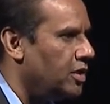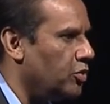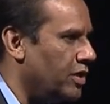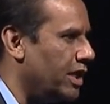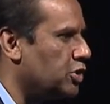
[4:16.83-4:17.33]

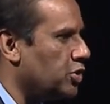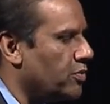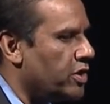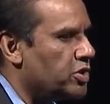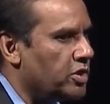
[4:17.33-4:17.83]
to next
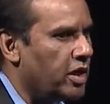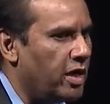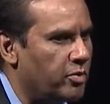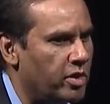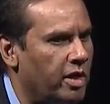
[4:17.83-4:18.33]
generation
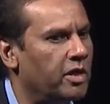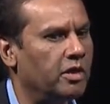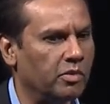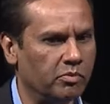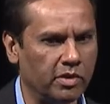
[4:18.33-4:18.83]
hybrid IT
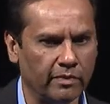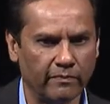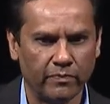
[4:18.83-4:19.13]
company.